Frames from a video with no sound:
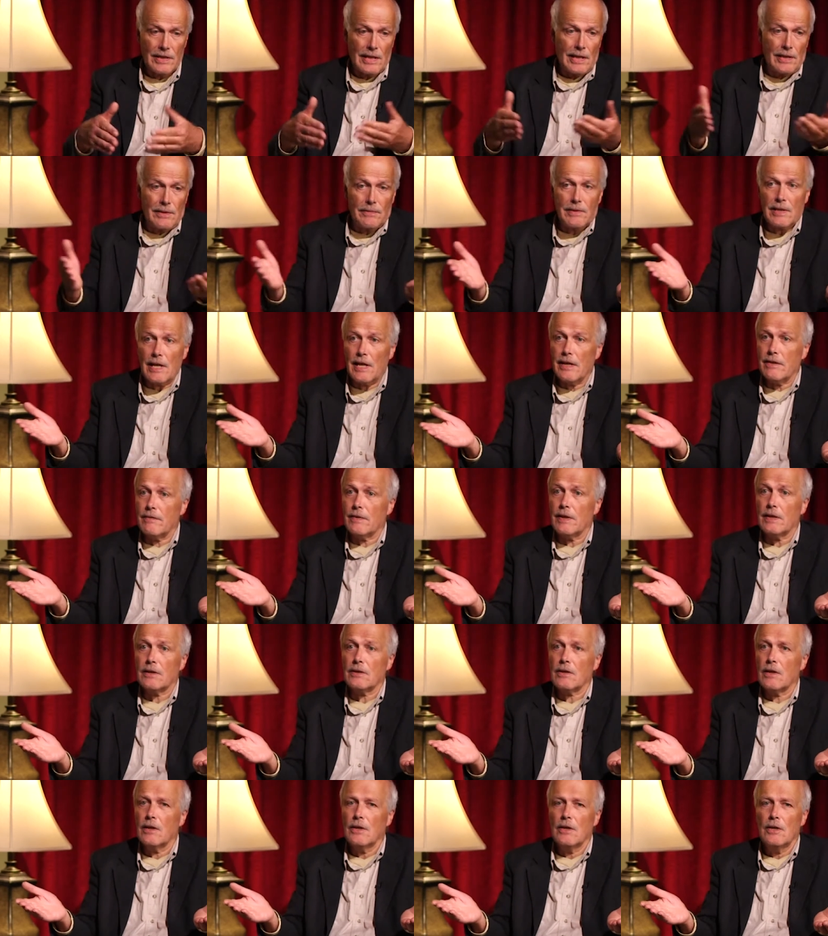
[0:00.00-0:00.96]
they gave
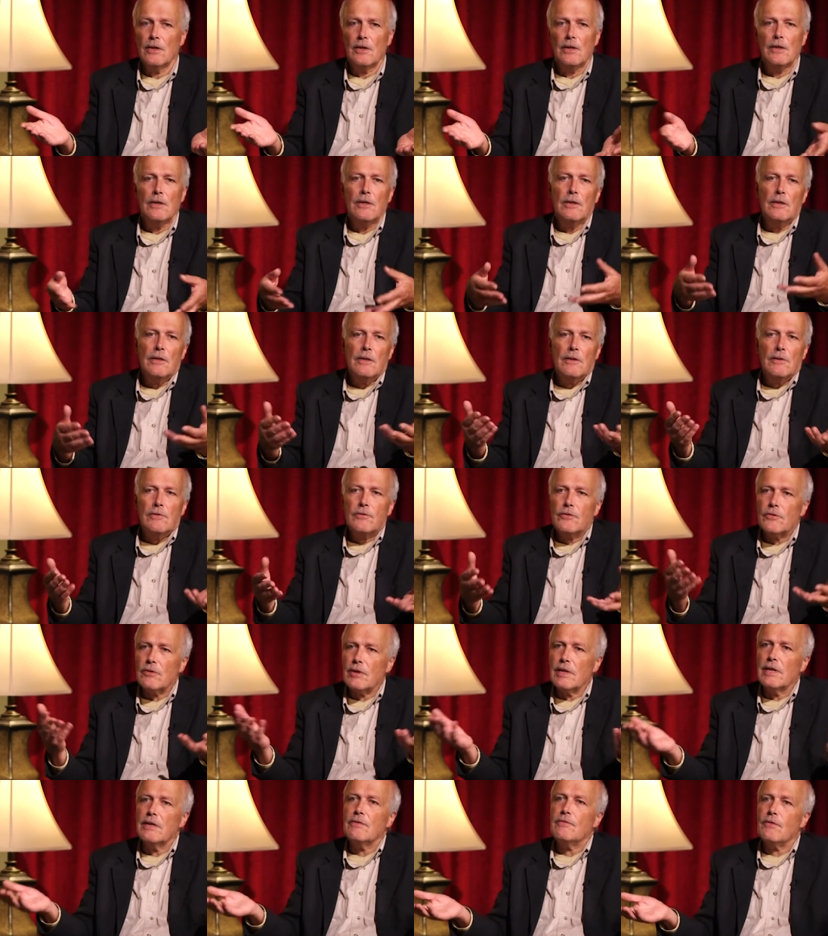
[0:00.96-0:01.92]
it
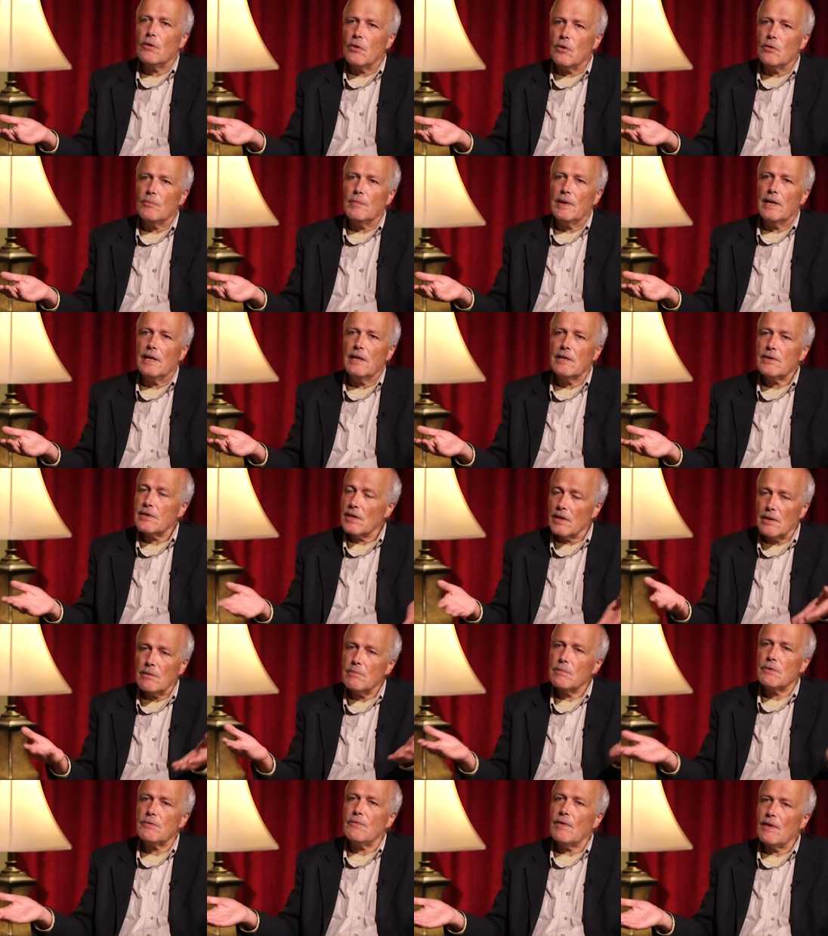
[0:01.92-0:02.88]
3-4 minutes, and
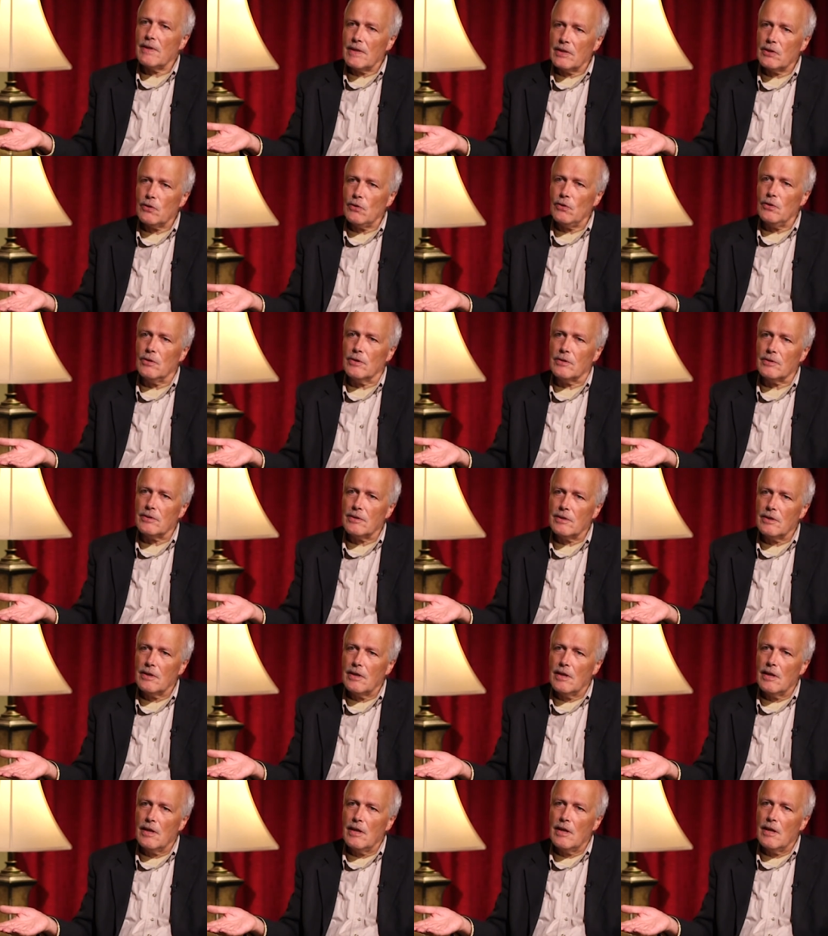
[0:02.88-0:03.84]
it was very good.
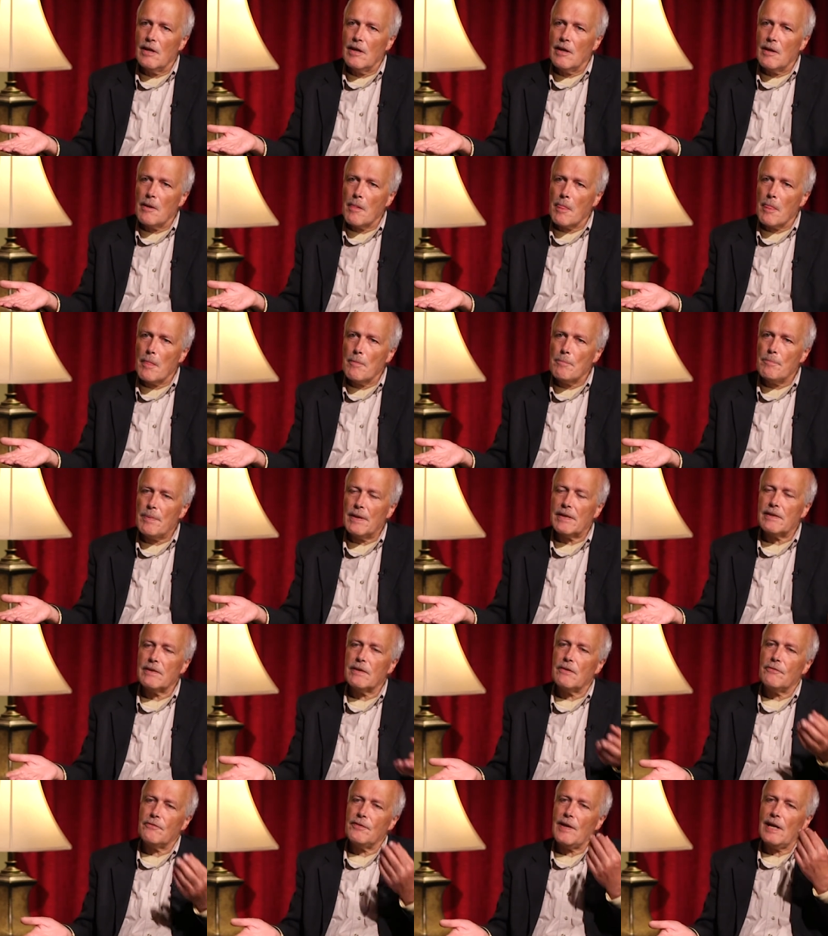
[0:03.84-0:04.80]
But
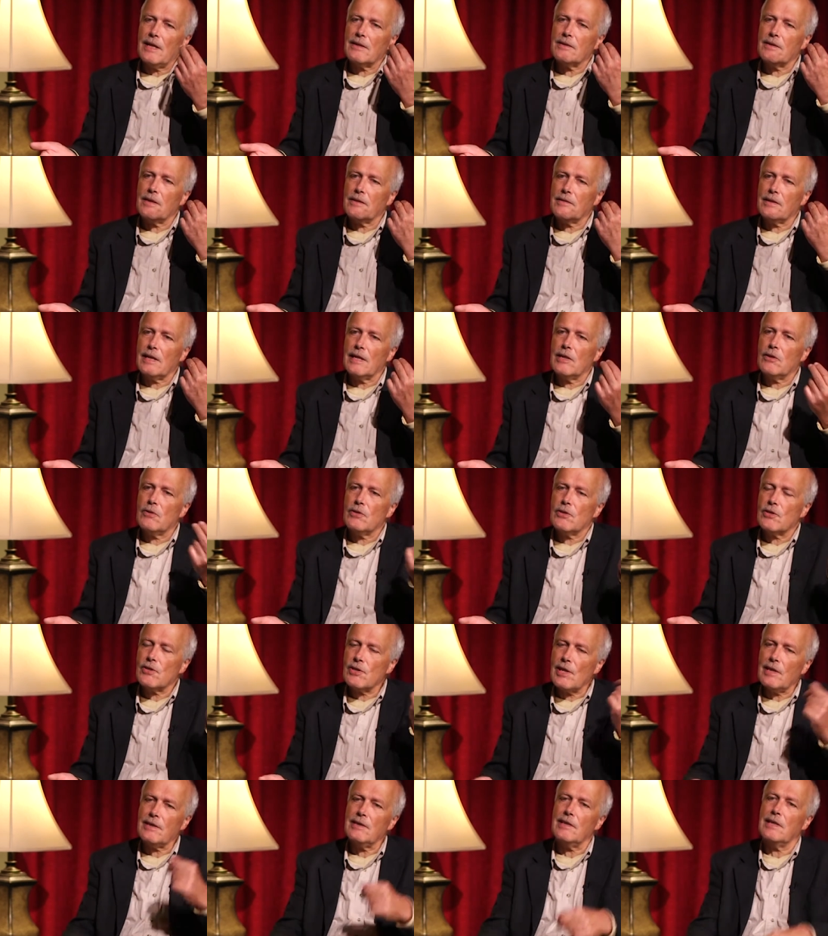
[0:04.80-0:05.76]
the fact that they could
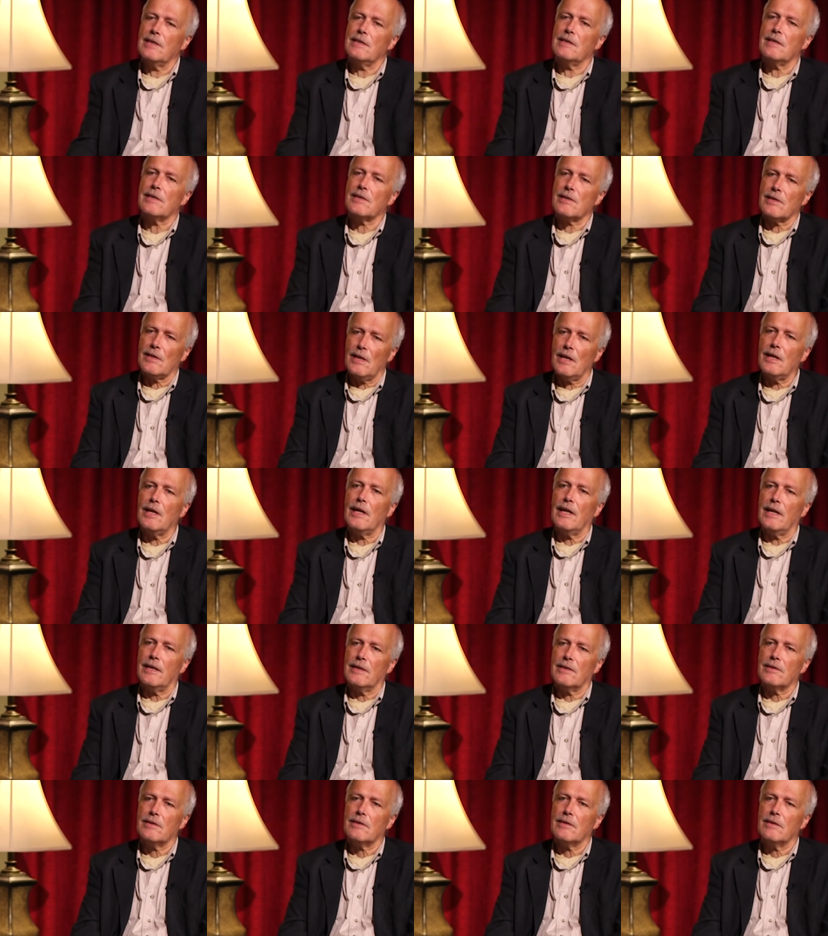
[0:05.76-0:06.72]
suddenly
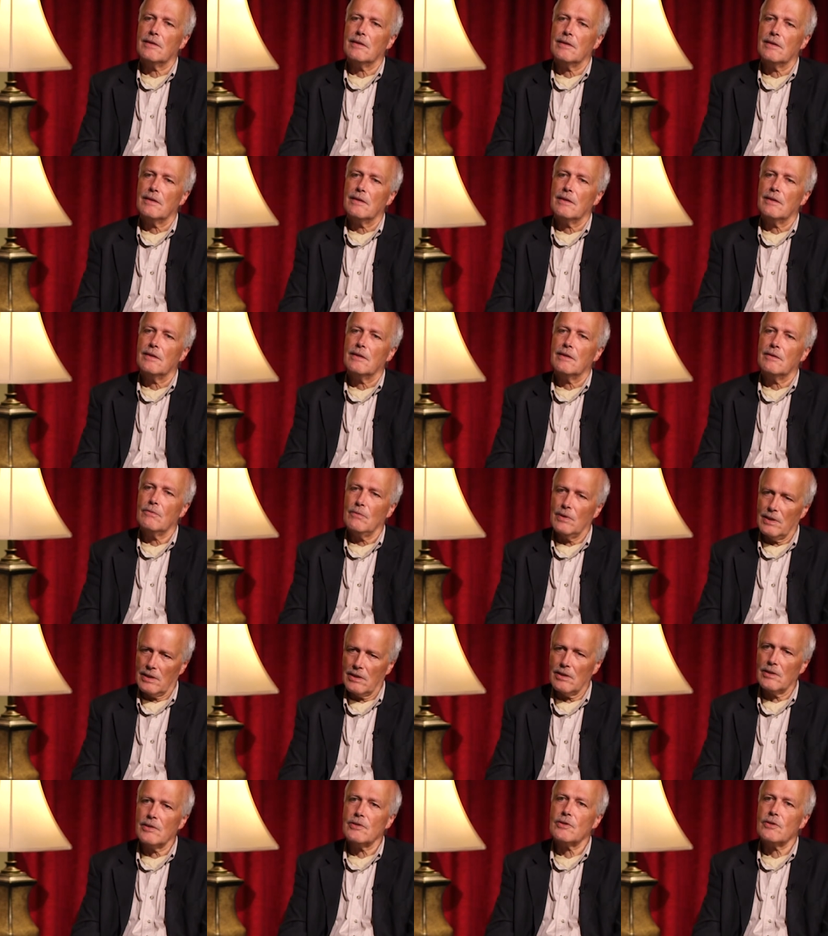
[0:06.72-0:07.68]
decide we're
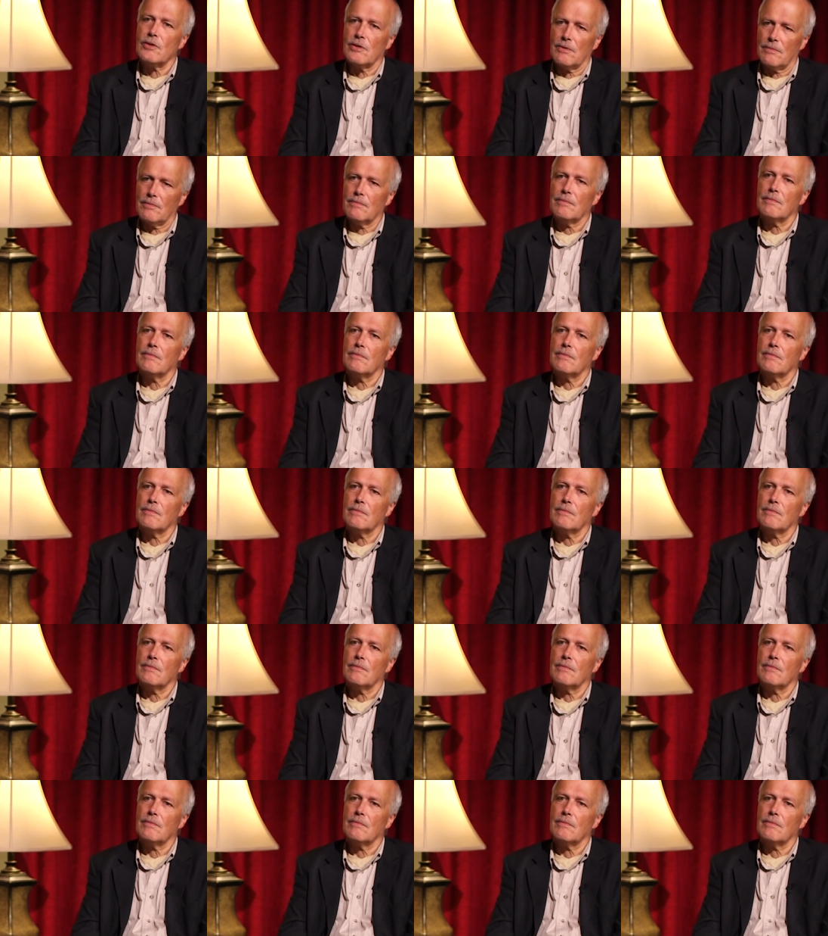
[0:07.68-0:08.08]
going to